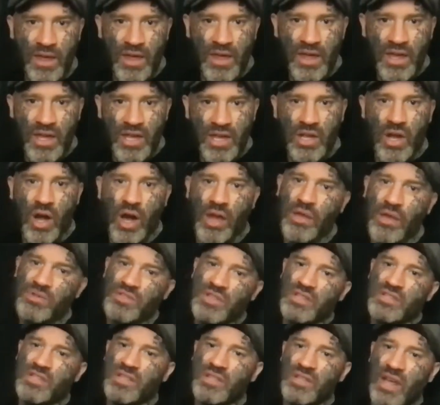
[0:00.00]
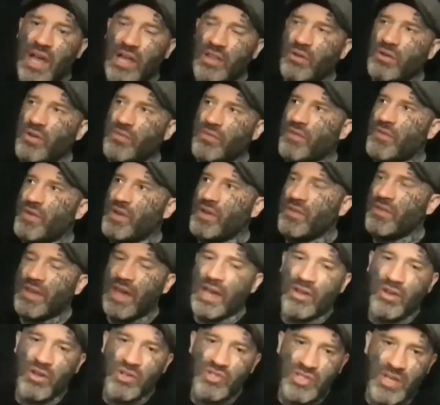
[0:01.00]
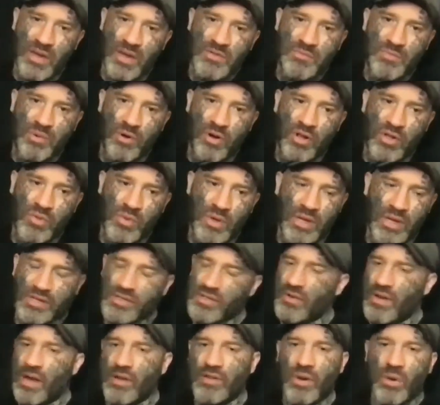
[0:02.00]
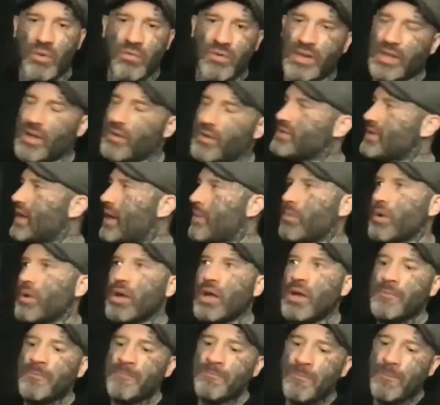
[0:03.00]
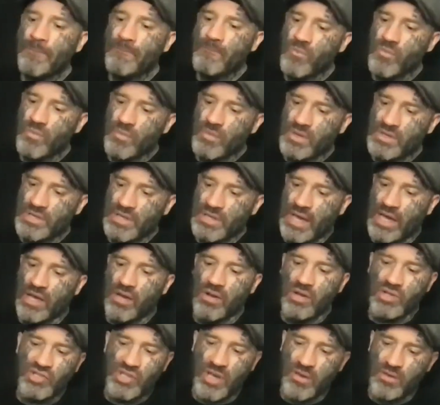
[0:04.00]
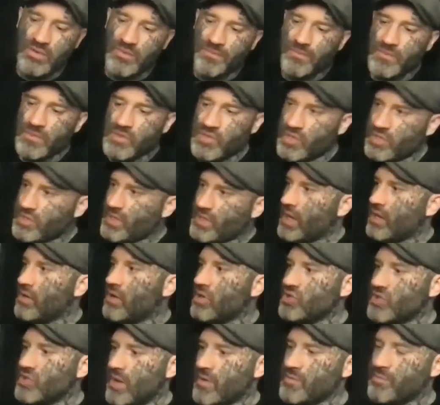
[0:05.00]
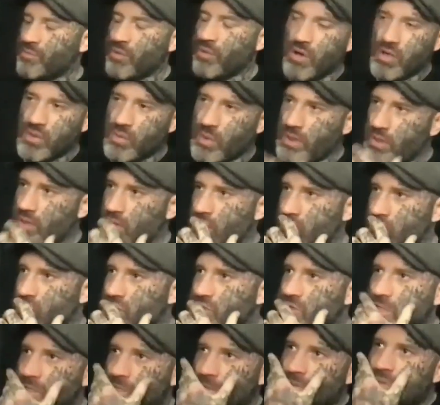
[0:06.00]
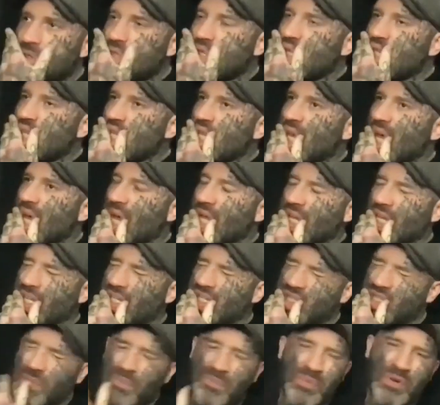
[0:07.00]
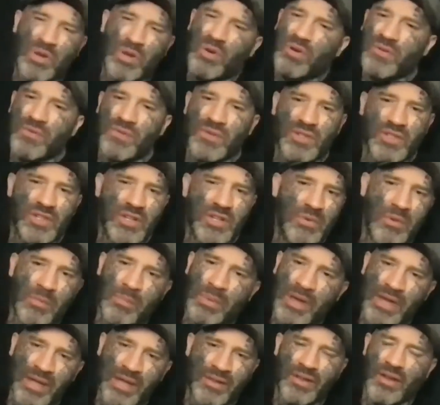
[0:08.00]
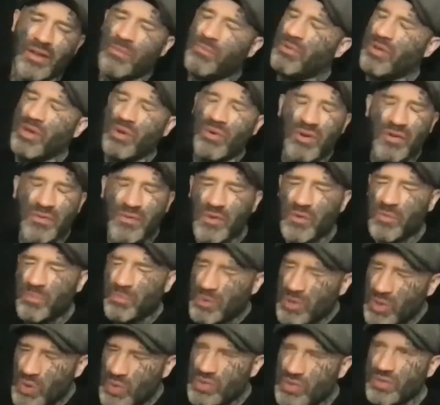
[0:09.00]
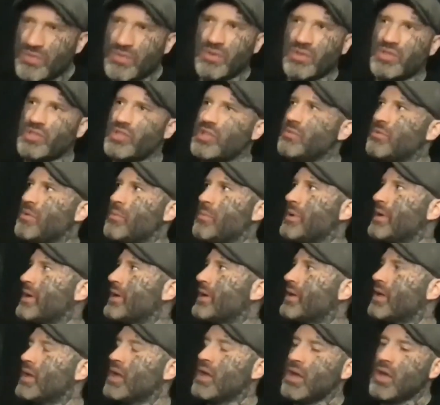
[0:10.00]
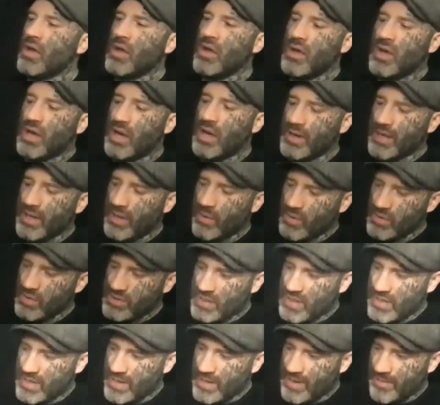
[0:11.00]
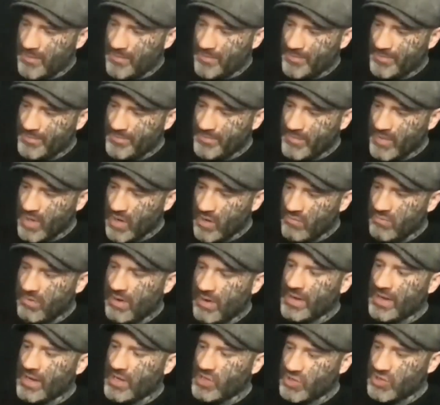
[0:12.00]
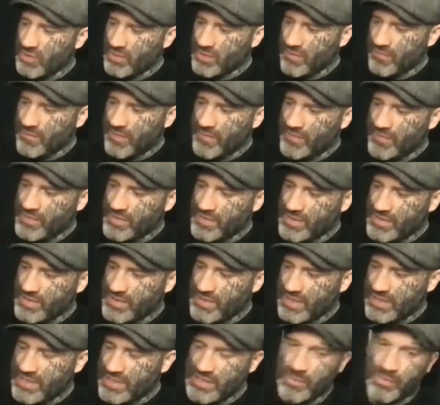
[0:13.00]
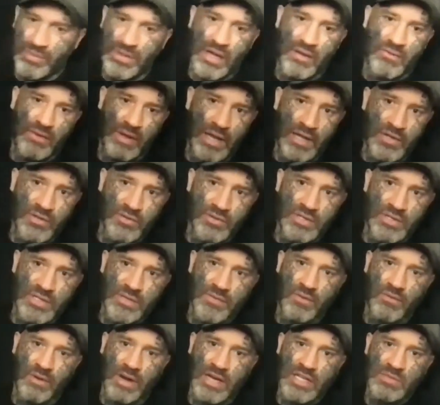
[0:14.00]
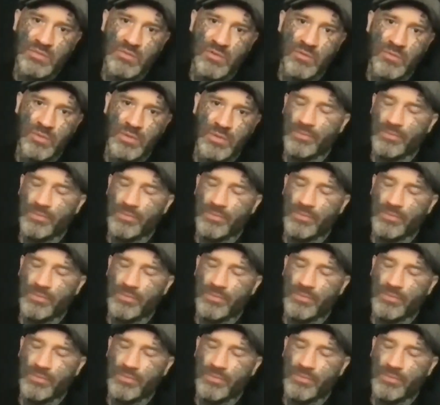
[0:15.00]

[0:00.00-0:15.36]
And I don't know if you've heard of a guy called James Baldwin. Sorry, I know we're running out of time, but there's a guy called James Baldwin who was just a beautiful human being, a beautiful, beautiful human being. And he was a writer during the 50s and 60s, a black writer during the civil rights movement.